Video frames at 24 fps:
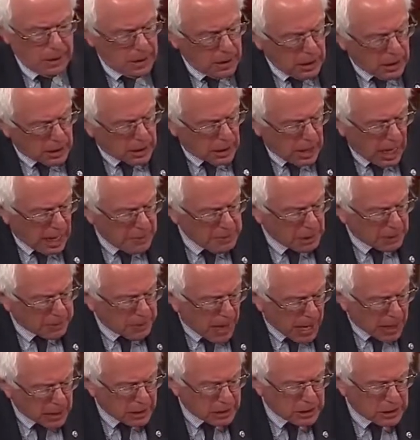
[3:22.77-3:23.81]
Economic
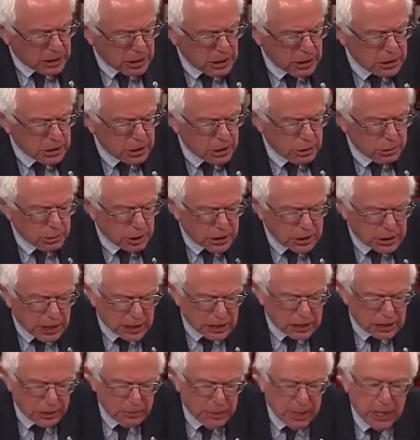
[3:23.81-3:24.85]
Policy Institute has
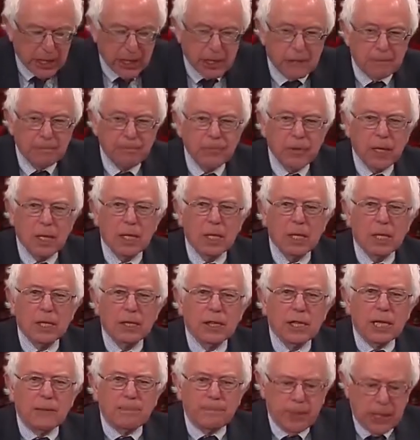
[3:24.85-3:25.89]
estimated
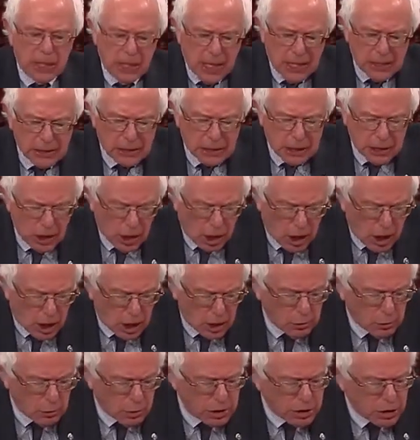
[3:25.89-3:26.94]
that
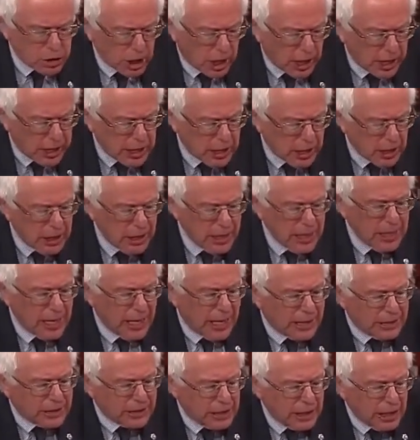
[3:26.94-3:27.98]
PNTR with China
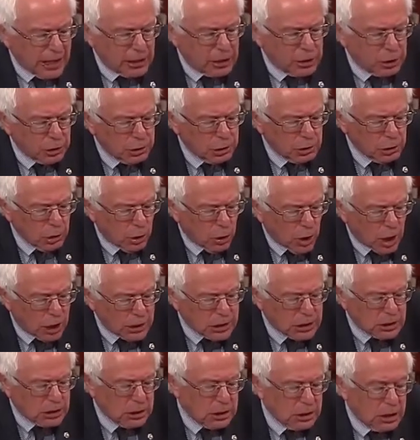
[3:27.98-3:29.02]
has led to
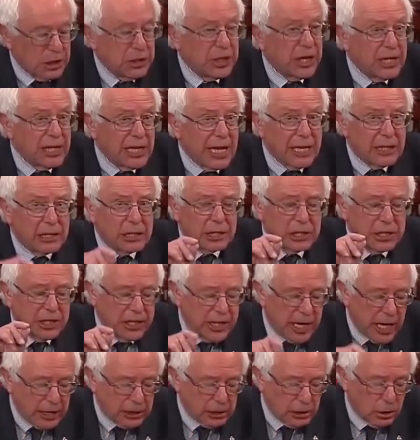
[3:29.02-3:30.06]
the
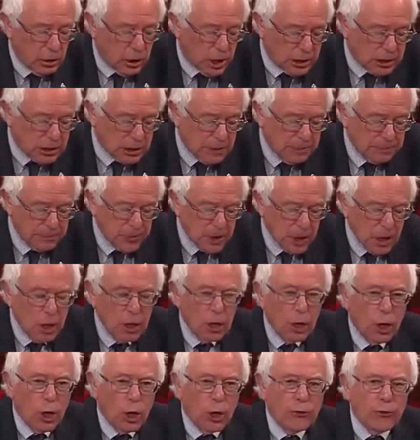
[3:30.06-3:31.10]
net loss
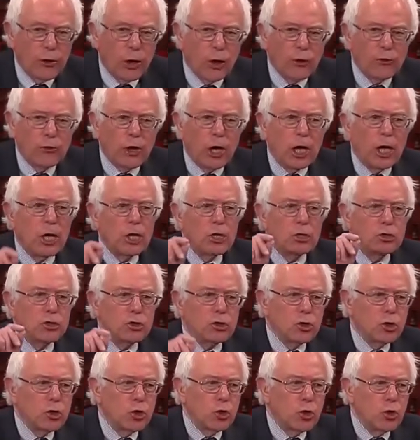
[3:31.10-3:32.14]
of over
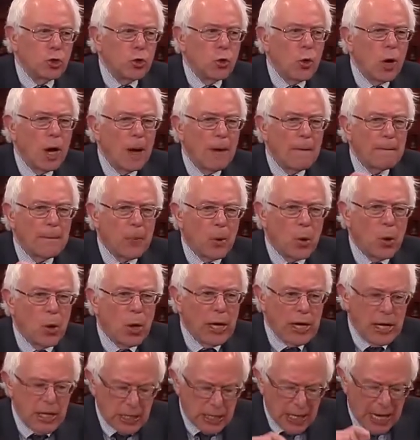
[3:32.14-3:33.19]
2
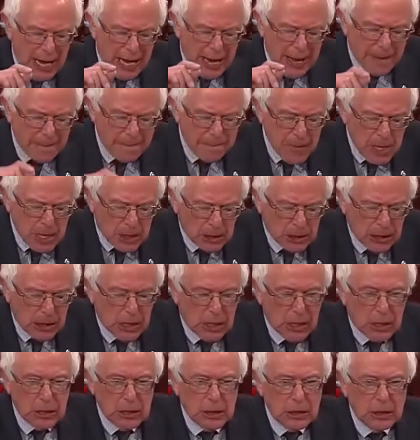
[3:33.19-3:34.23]

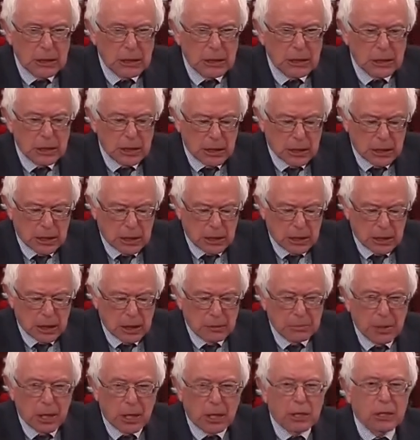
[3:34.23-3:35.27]
million
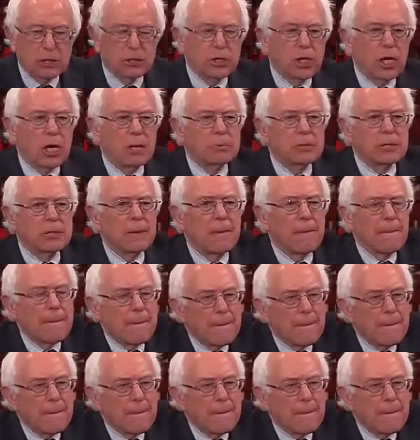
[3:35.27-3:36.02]
American jobs.